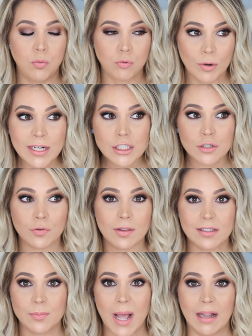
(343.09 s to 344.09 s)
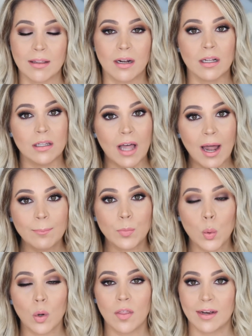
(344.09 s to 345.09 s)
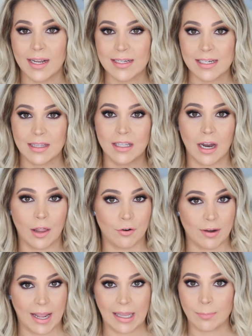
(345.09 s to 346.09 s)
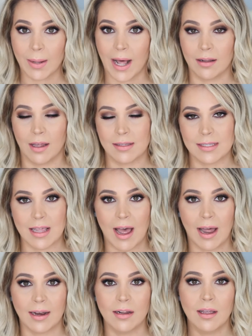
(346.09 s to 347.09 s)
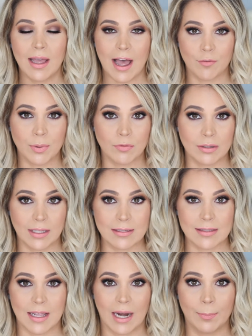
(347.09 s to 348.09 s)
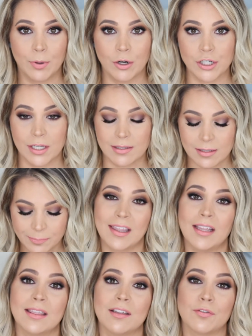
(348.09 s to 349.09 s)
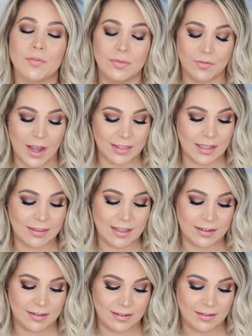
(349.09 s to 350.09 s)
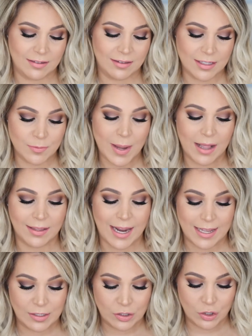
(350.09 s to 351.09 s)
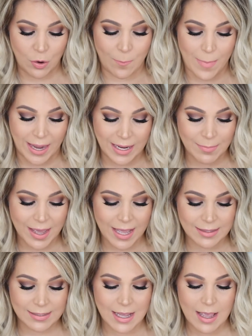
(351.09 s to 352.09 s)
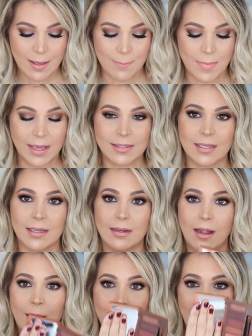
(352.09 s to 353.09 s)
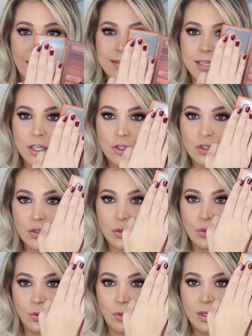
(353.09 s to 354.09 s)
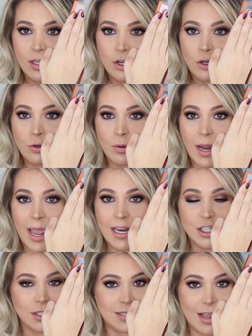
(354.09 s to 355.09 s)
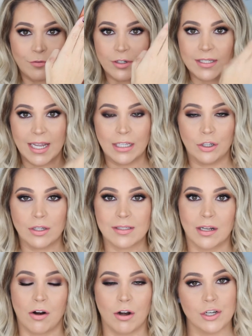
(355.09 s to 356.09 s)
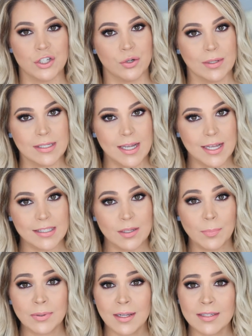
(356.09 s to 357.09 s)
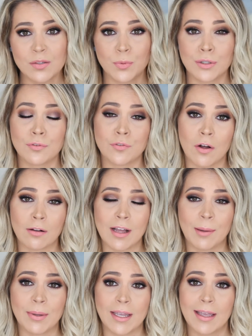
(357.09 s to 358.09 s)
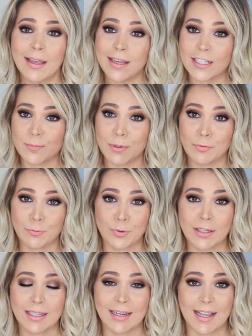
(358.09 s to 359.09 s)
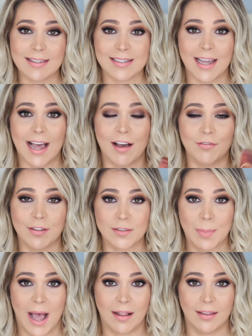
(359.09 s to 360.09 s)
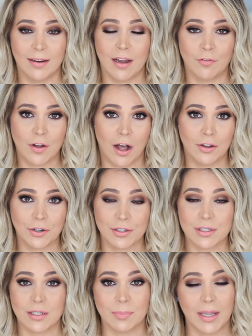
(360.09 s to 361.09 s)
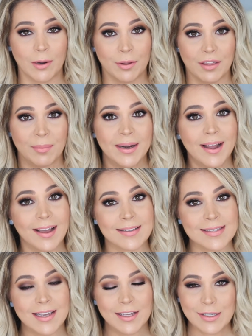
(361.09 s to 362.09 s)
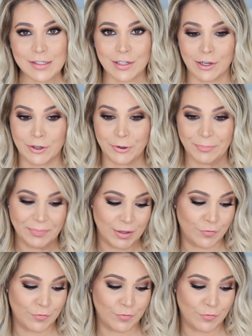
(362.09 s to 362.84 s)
reached for this palette a lot more than I did the other Naked palettes that have been released that I purchased. I think the fact that, that this palette has so many mattes makes it amazing to create just everyday looks that aren't too intense. Plus, with the fall coming, it's been really nice to have this palette of colors to play with on my eyes. So